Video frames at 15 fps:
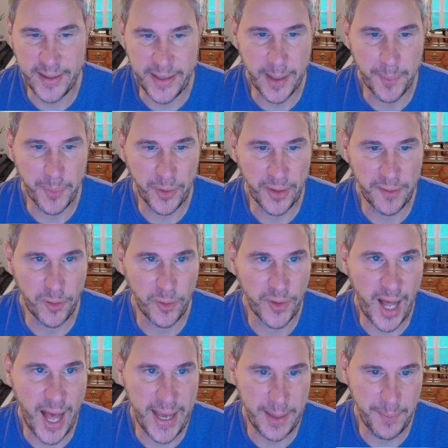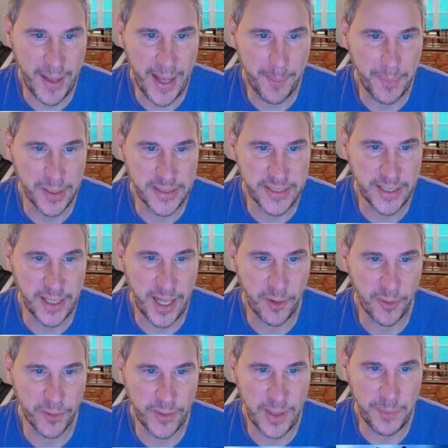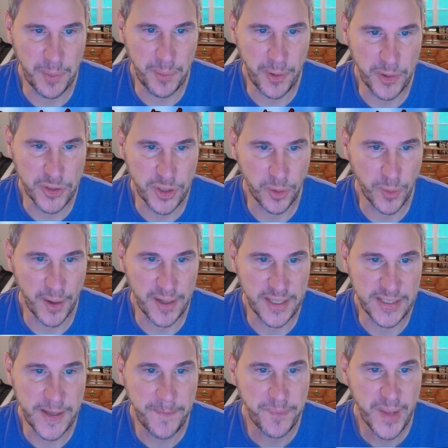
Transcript: the upper level height map, but uh, I'll keep you posted on where it is.